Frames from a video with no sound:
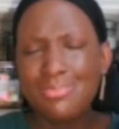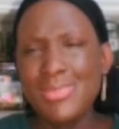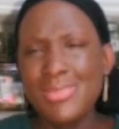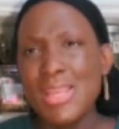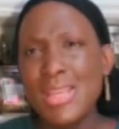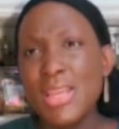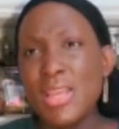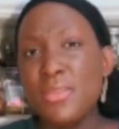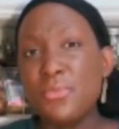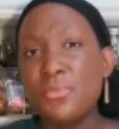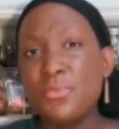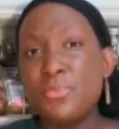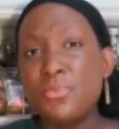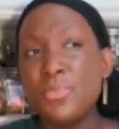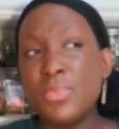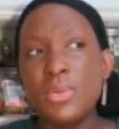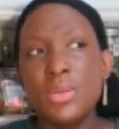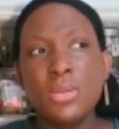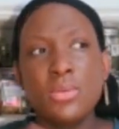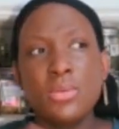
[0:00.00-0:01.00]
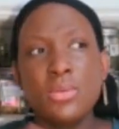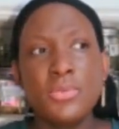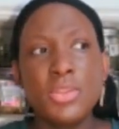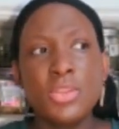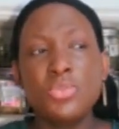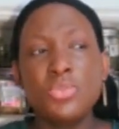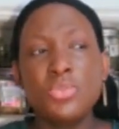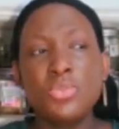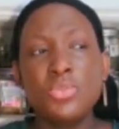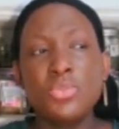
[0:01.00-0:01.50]
if for those
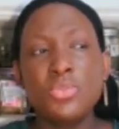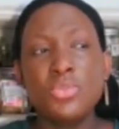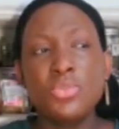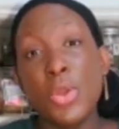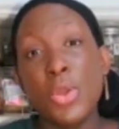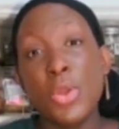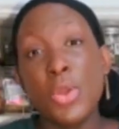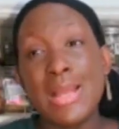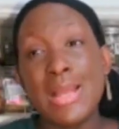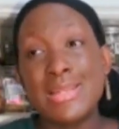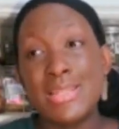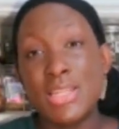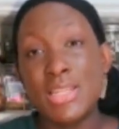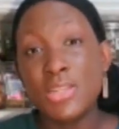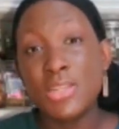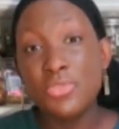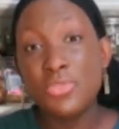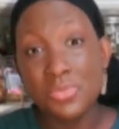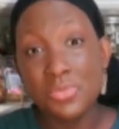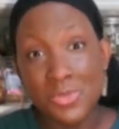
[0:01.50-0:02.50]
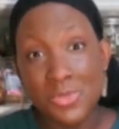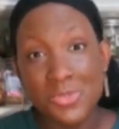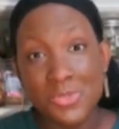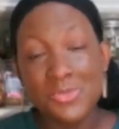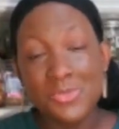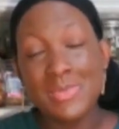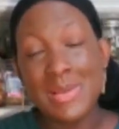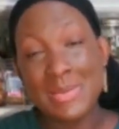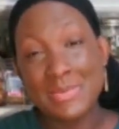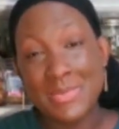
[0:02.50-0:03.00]
who don't know, I did
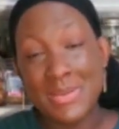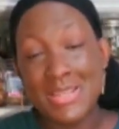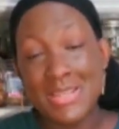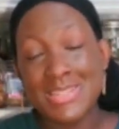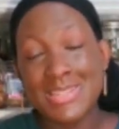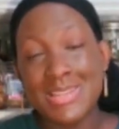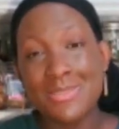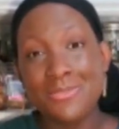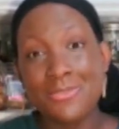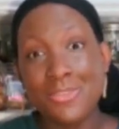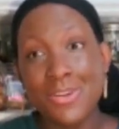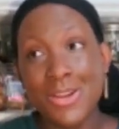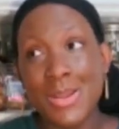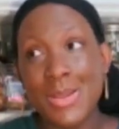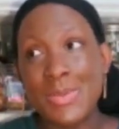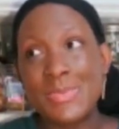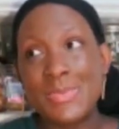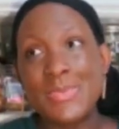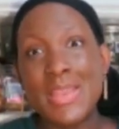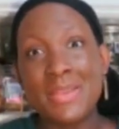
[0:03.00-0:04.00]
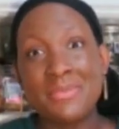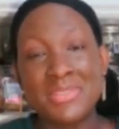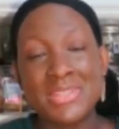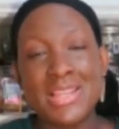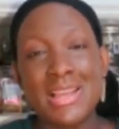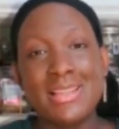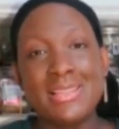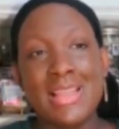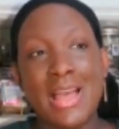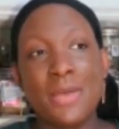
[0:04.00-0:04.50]
remove my books from
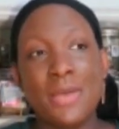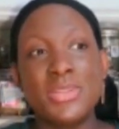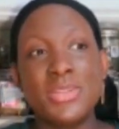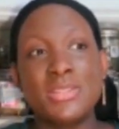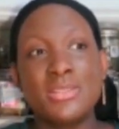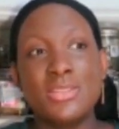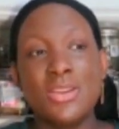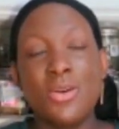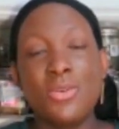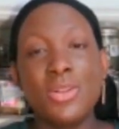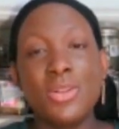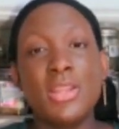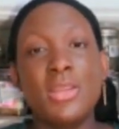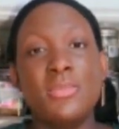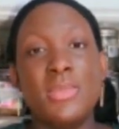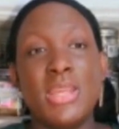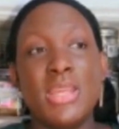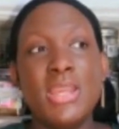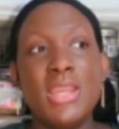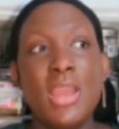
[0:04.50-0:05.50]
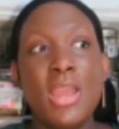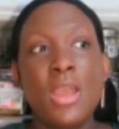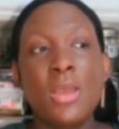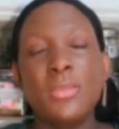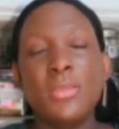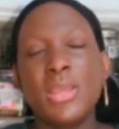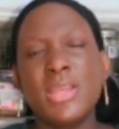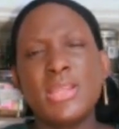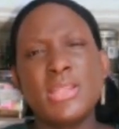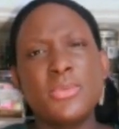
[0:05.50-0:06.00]
Amazon. That was totally me
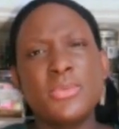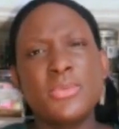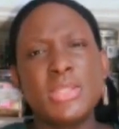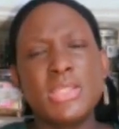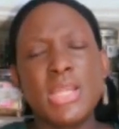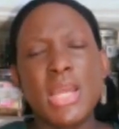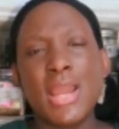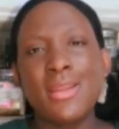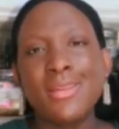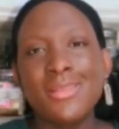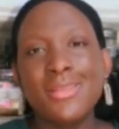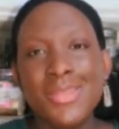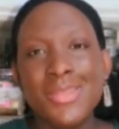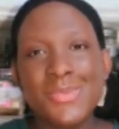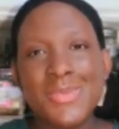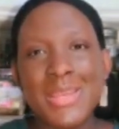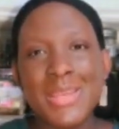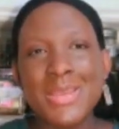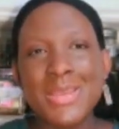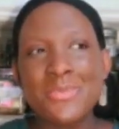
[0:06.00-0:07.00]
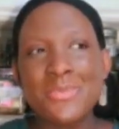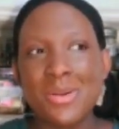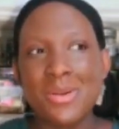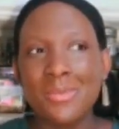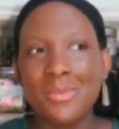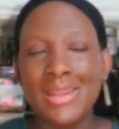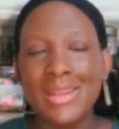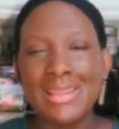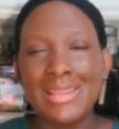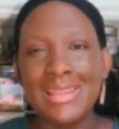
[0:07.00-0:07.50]
because I was tired of them making more
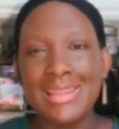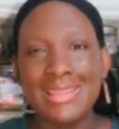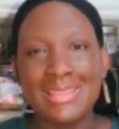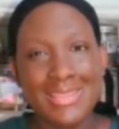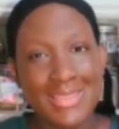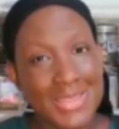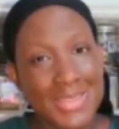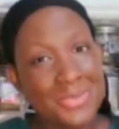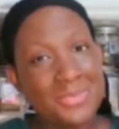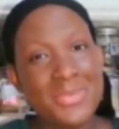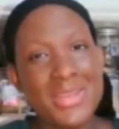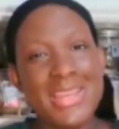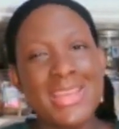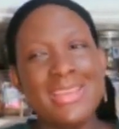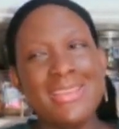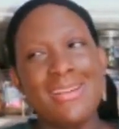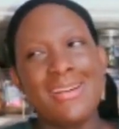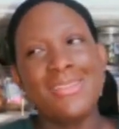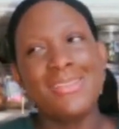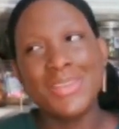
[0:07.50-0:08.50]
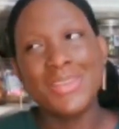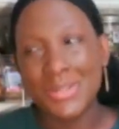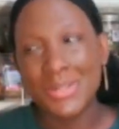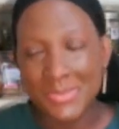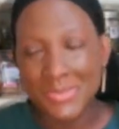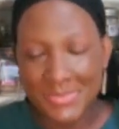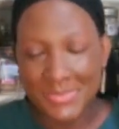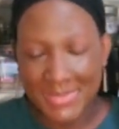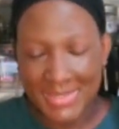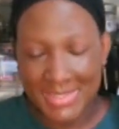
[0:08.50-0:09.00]
money than me on my own
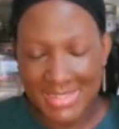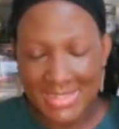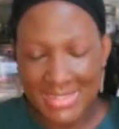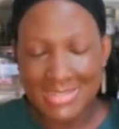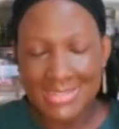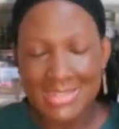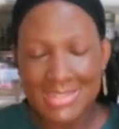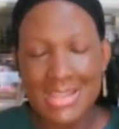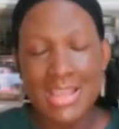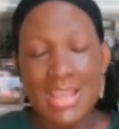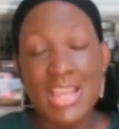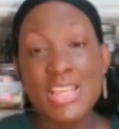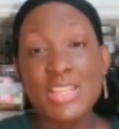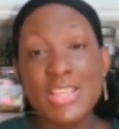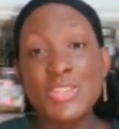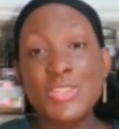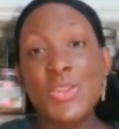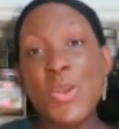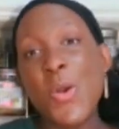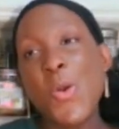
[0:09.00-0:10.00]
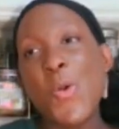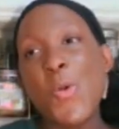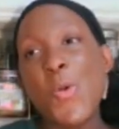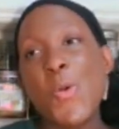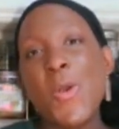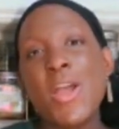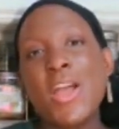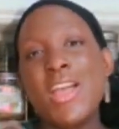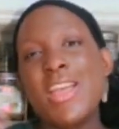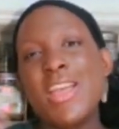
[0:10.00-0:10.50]
books. So
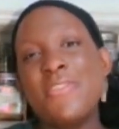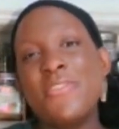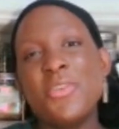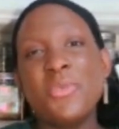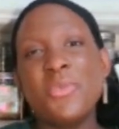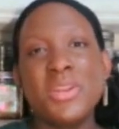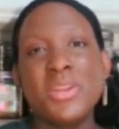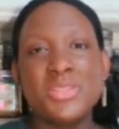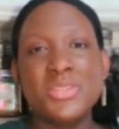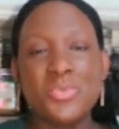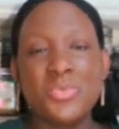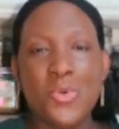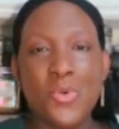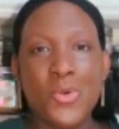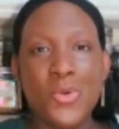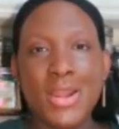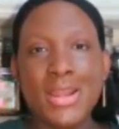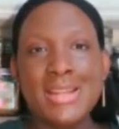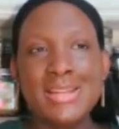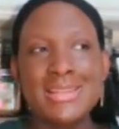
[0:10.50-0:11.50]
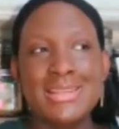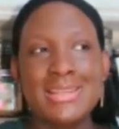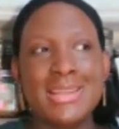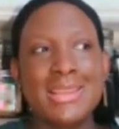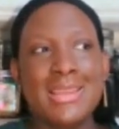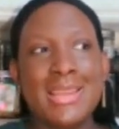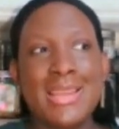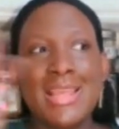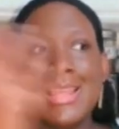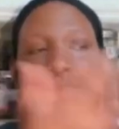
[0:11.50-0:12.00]
if you want to support
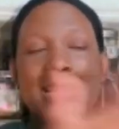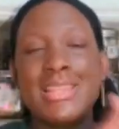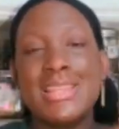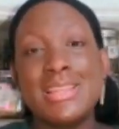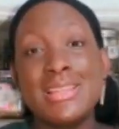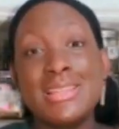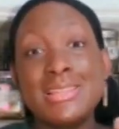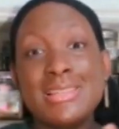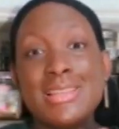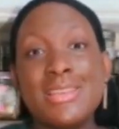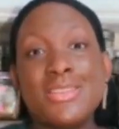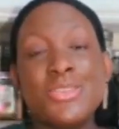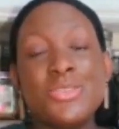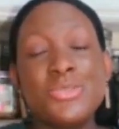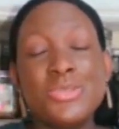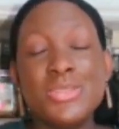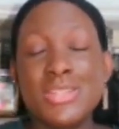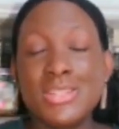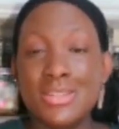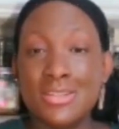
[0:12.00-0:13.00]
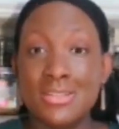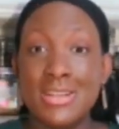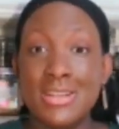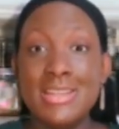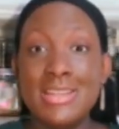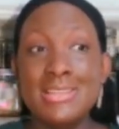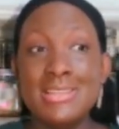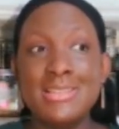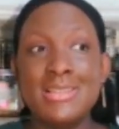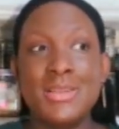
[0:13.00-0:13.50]
this new
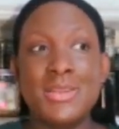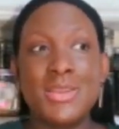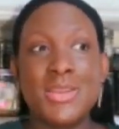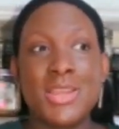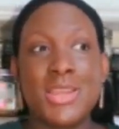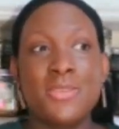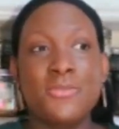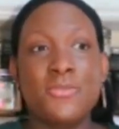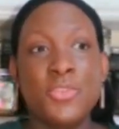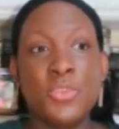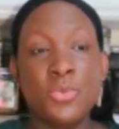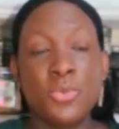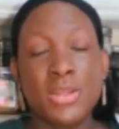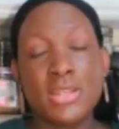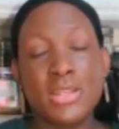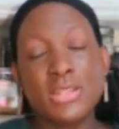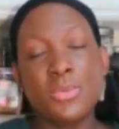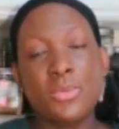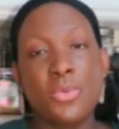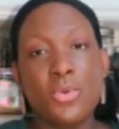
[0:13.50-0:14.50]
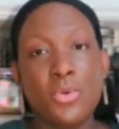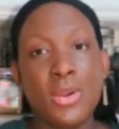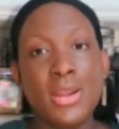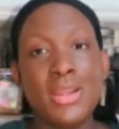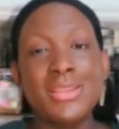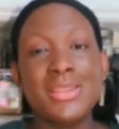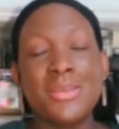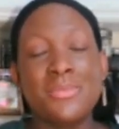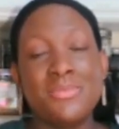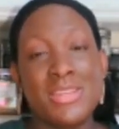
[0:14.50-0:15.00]
series, if you want to support the
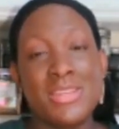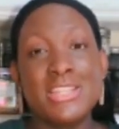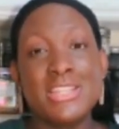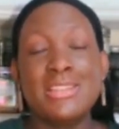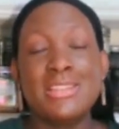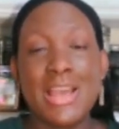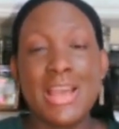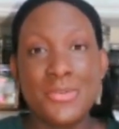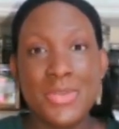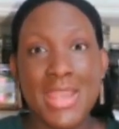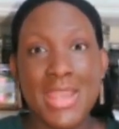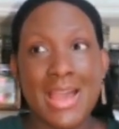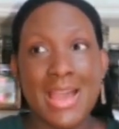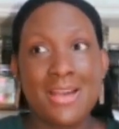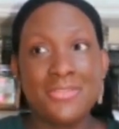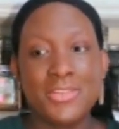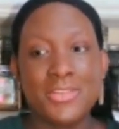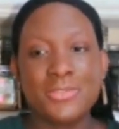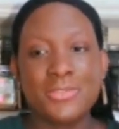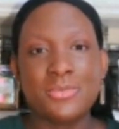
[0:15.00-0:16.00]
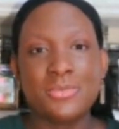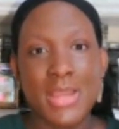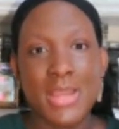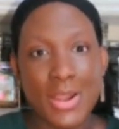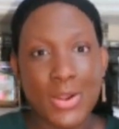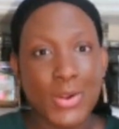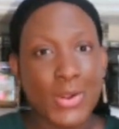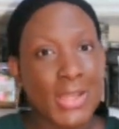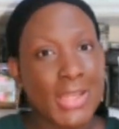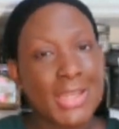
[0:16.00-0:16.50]
mission that we have of
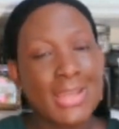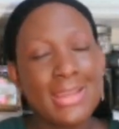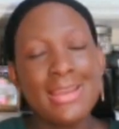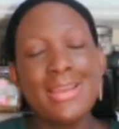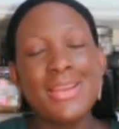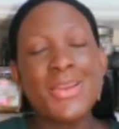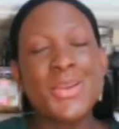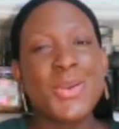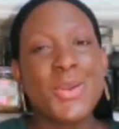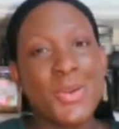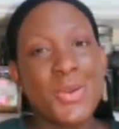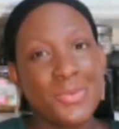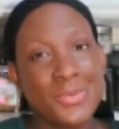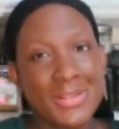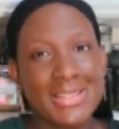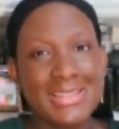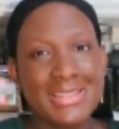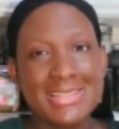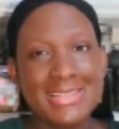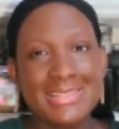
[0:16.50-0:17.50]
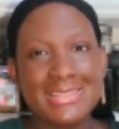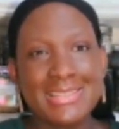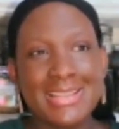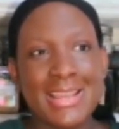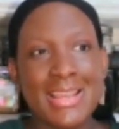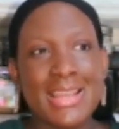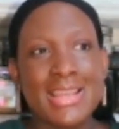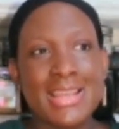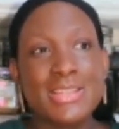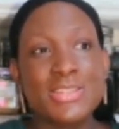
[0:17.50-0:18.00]
empowering herbalists
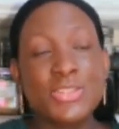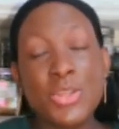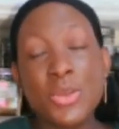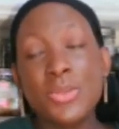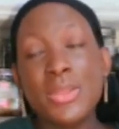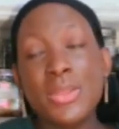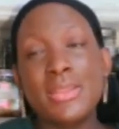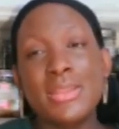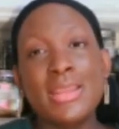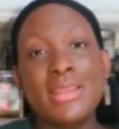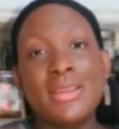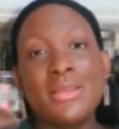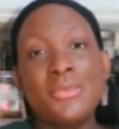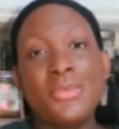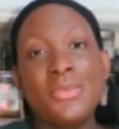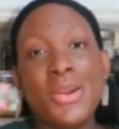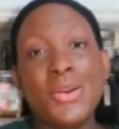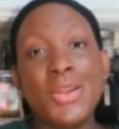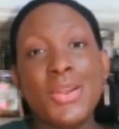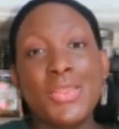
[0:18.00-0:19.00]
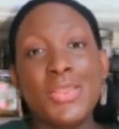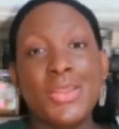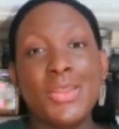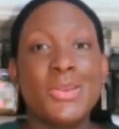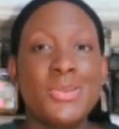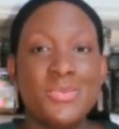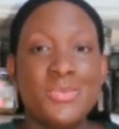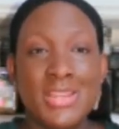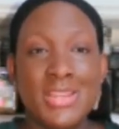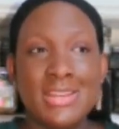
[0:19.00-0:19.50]
so that they can empower their
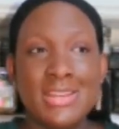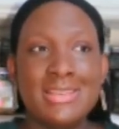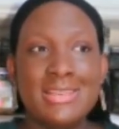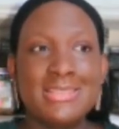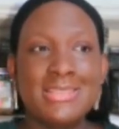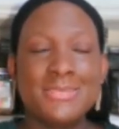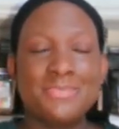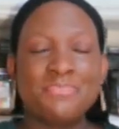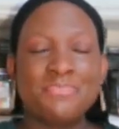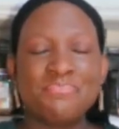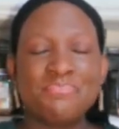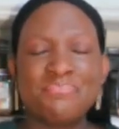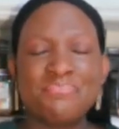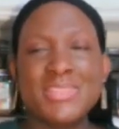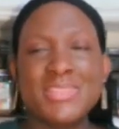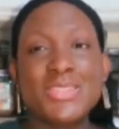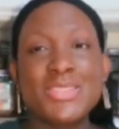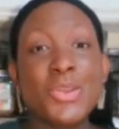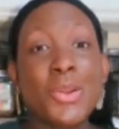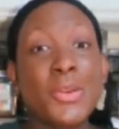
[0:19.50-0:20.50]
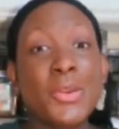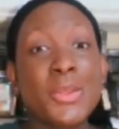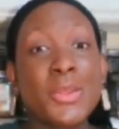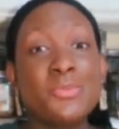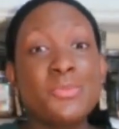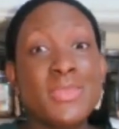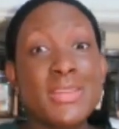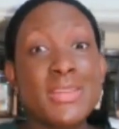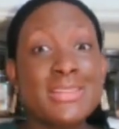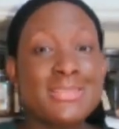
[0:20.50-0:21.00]
communities, starting
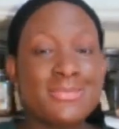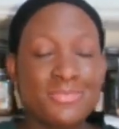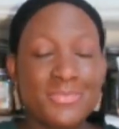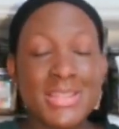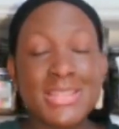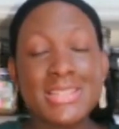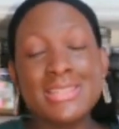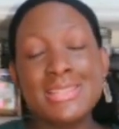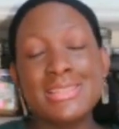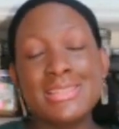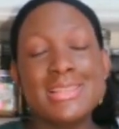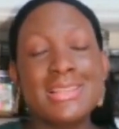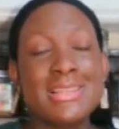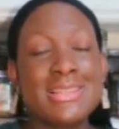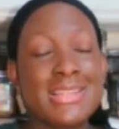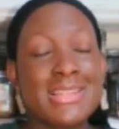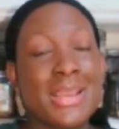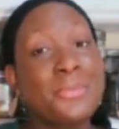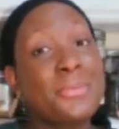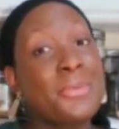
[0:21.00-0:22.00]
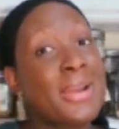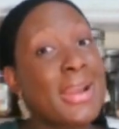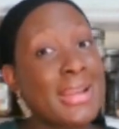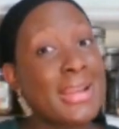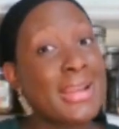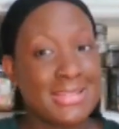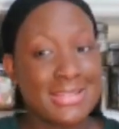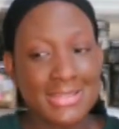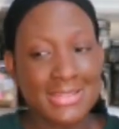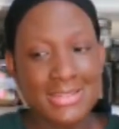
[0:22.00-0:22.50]
businesses and
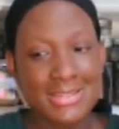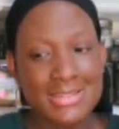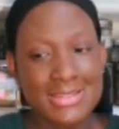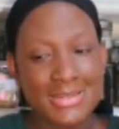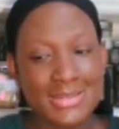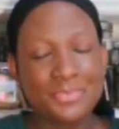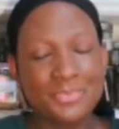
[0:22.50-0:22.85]
practices,